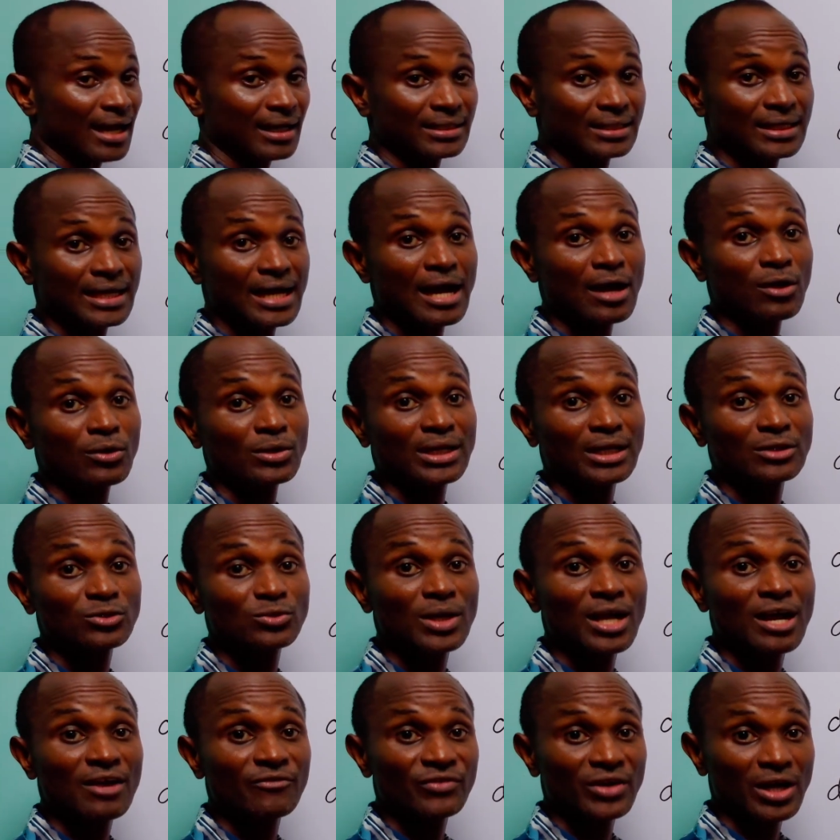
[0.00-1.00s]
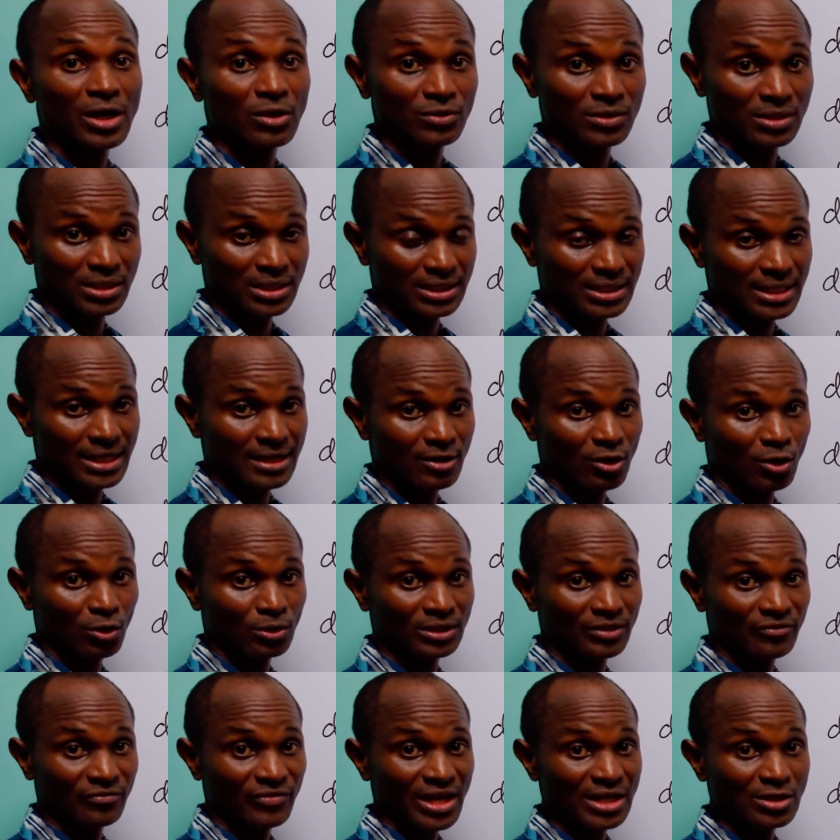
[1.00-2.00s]
And now that we have calculated
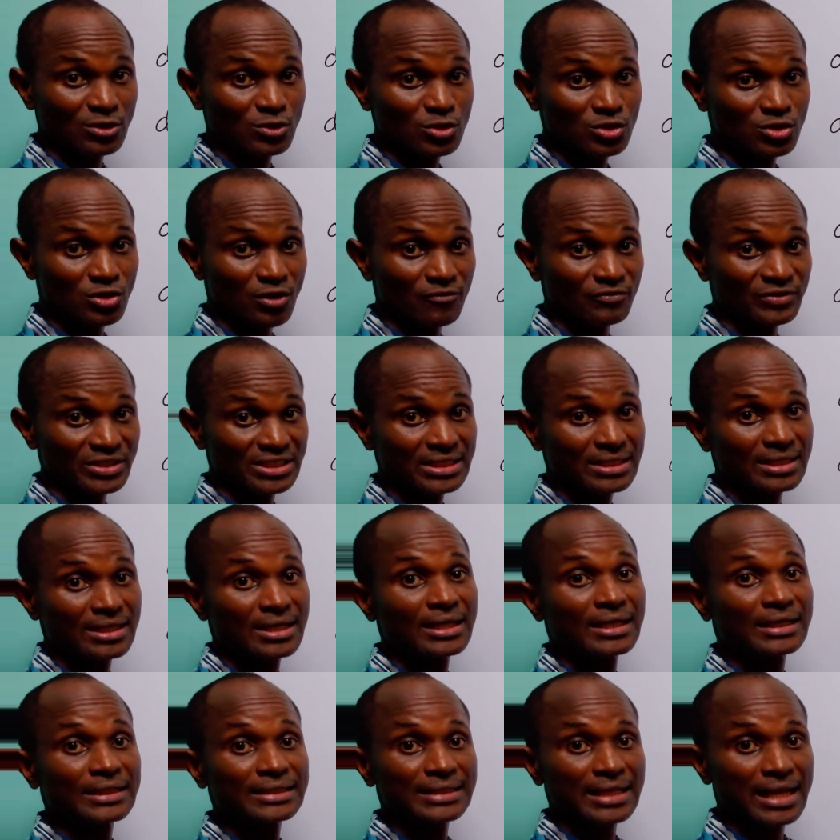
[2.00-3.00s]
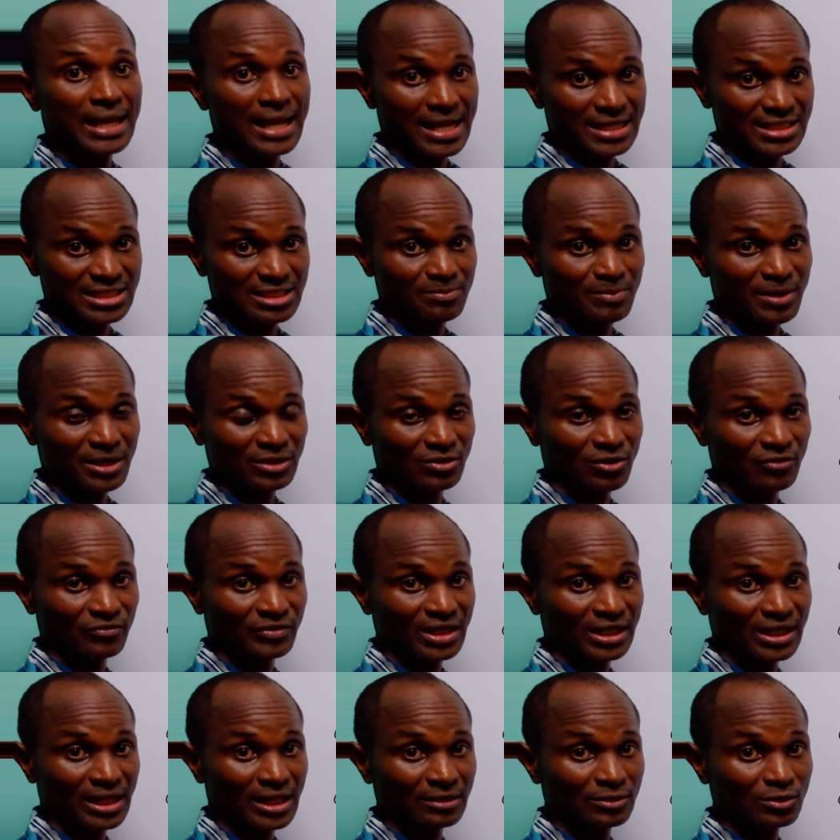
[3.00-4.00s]
all the values of d, the last part of
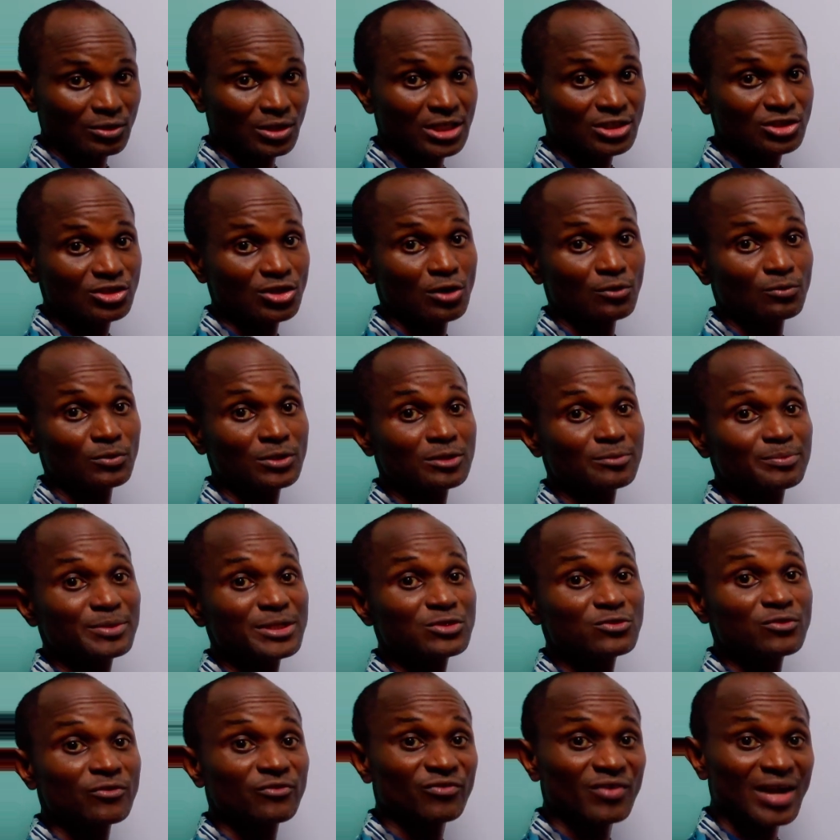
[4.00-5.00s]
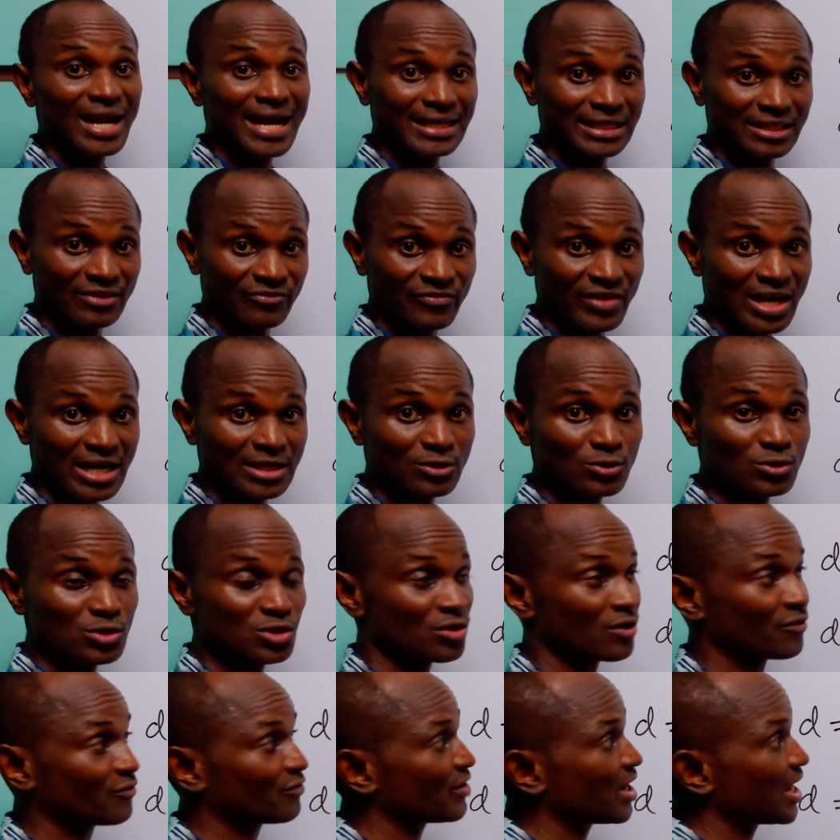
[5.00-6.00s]
the calculation will be to find the
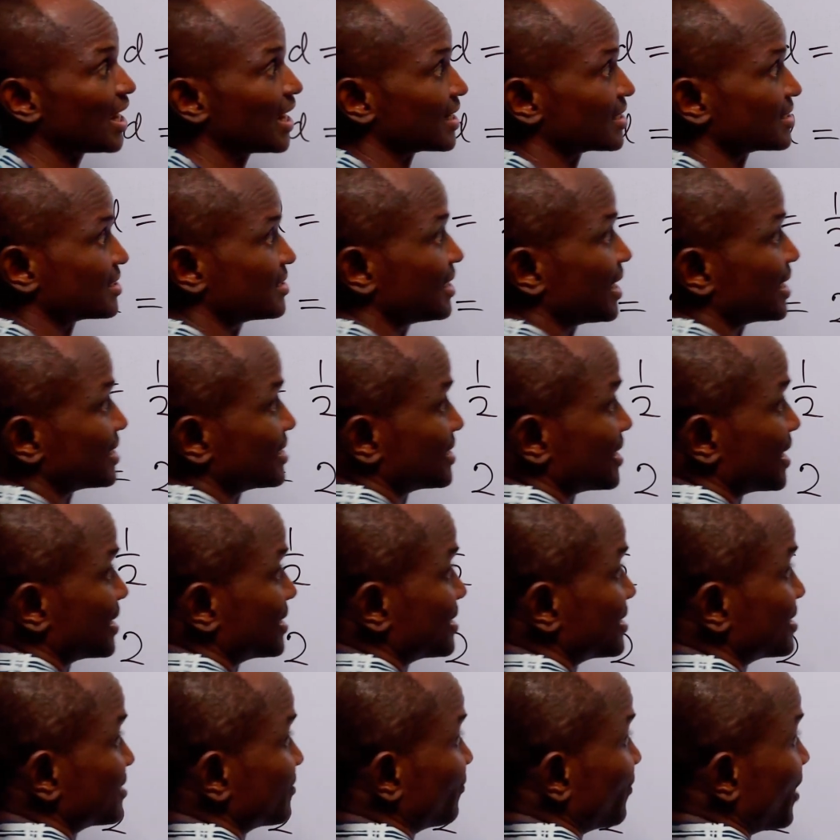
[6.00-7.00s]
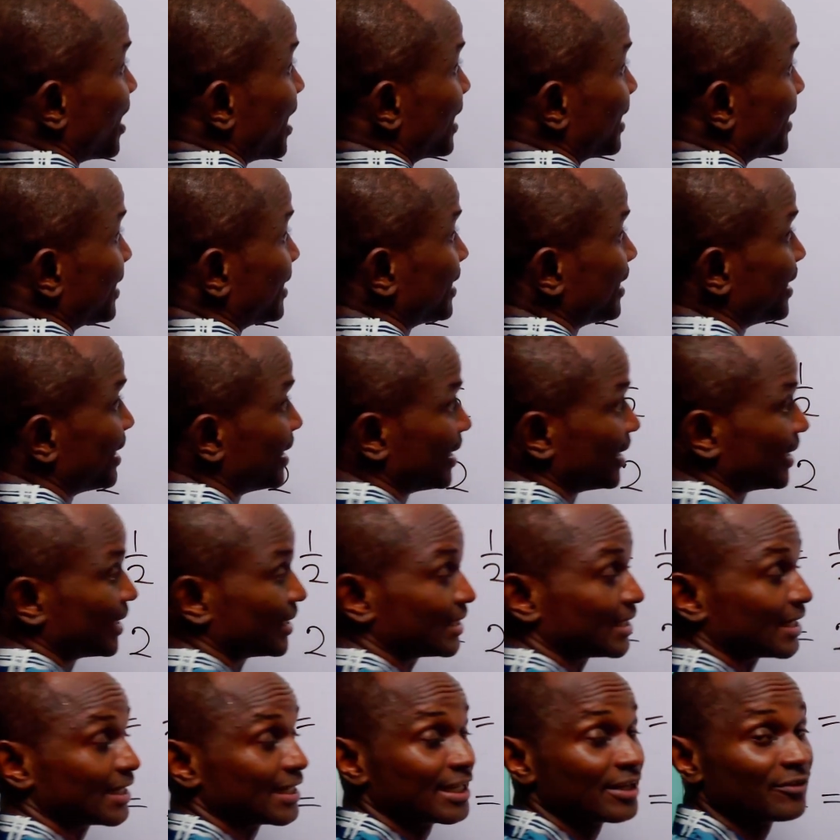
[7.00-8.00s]
values of x that satisfy
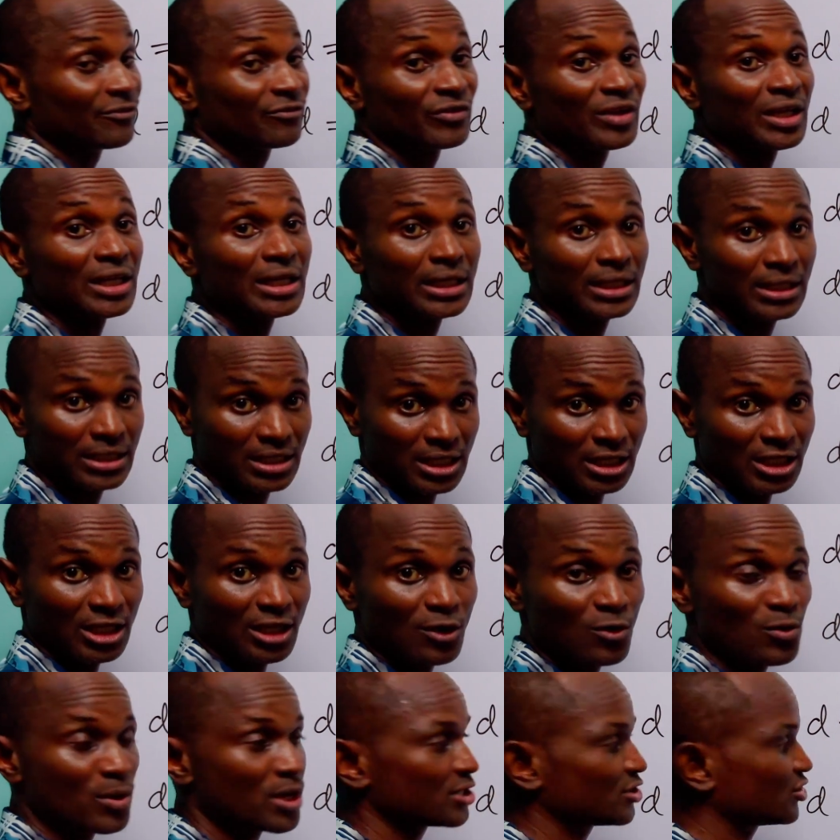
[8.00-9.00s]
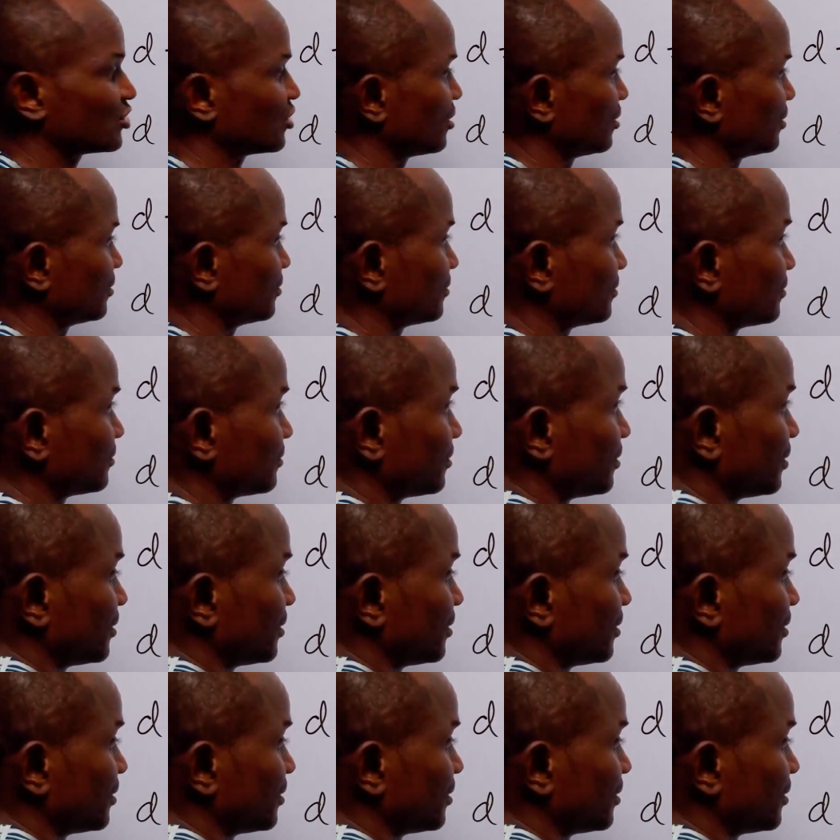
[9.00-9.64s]
the given equation.